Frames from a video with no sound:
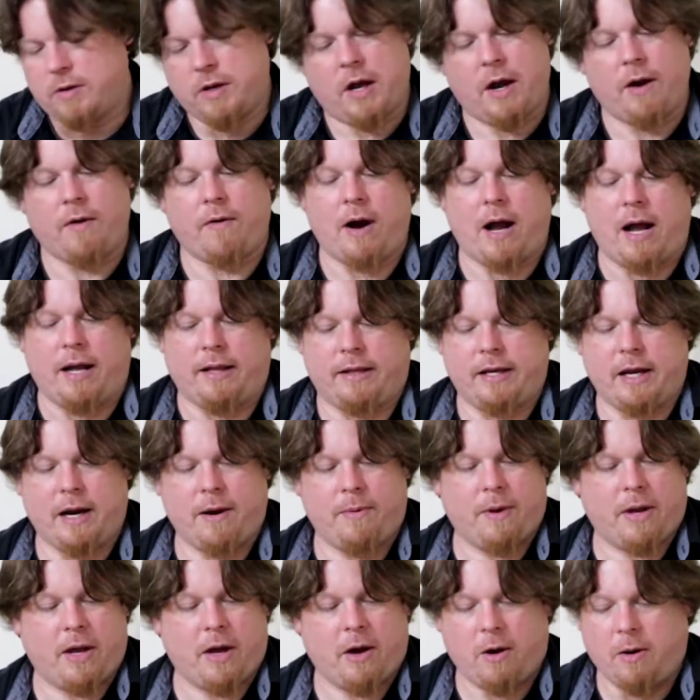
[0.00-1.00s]
Alright,
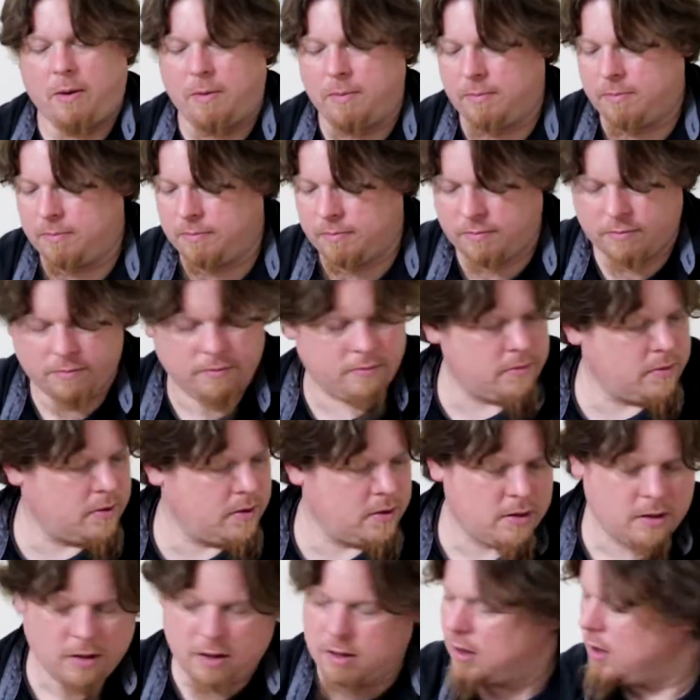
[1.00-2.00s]
there we go.
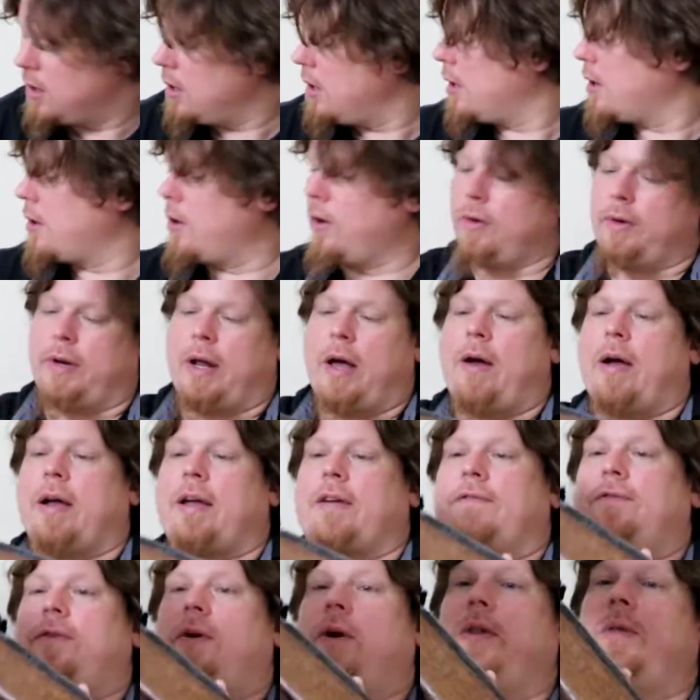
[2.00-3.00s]
Cool, now I
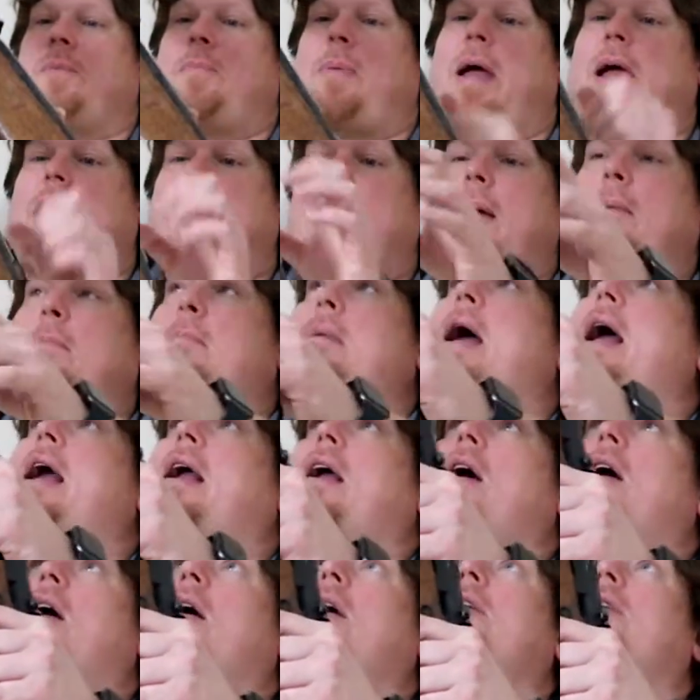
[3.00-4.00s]
can fold the bayonet
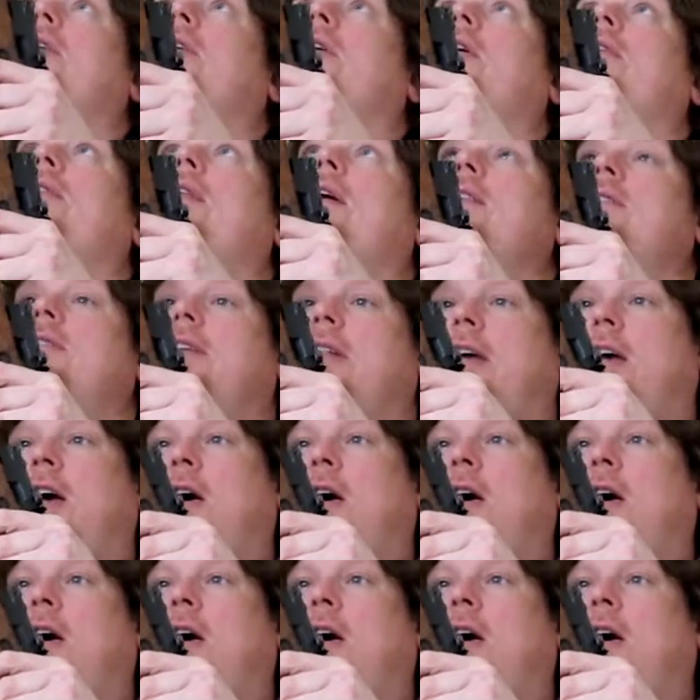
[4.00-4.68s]
back under, and that's going